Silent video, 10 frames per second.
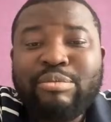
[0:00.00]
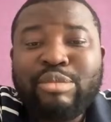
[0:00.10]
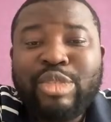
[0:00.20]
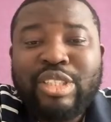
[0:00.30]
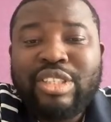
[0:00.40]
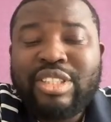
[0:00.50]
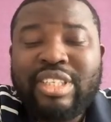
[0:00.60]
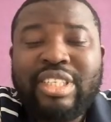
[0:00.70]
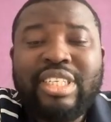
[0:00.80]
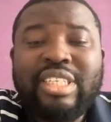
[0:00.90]
just
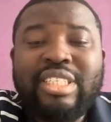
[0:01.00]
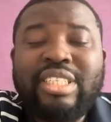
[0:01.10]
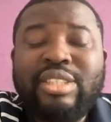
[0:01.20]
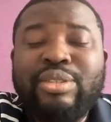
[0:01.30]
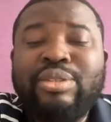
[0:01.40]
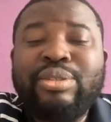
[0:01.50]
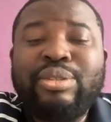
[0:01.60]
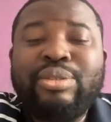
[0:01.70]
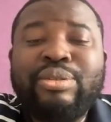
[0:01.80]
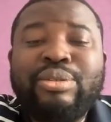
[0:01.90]
3 years,
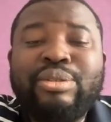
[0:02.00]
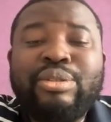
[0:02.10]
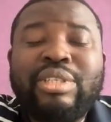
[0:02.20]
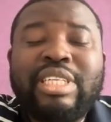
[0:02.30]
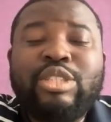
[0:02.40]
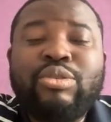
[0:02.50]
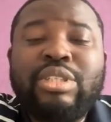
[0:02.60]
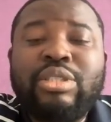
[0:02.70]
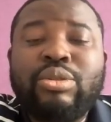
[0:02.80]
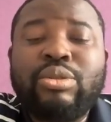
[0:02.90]
you can
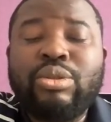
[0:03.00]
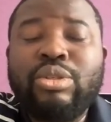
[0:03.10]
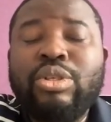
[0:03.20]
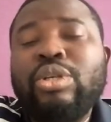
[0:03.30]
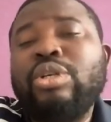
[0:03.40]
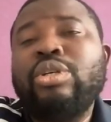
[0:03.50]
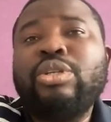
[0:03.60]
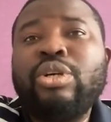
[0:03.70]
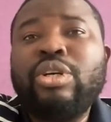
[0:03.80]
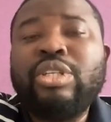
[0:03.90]
switch to
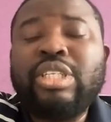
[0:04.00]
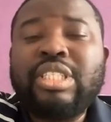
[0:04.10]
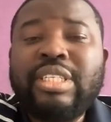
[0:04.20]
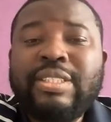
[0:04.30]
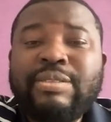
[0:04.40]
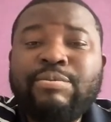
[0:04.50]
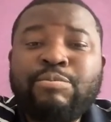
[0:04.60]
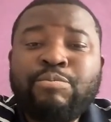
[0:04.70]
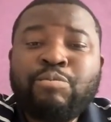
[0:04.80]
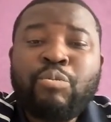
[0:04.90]
your this thing,
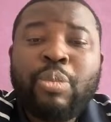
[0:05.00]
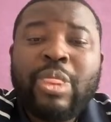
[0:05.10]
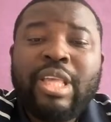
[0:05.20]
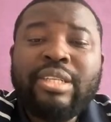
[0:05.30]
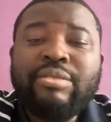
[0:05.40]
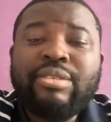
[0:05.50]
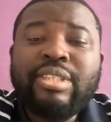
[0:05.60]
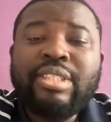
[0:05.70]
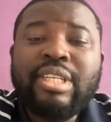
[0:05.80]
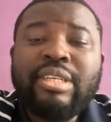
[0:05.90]

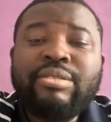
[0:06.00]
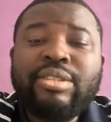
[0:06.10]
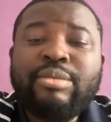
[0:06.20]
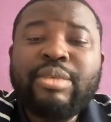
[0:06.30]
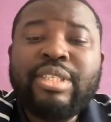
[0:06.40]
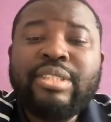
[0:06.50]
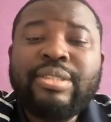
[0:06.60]
indefinite leave to remain.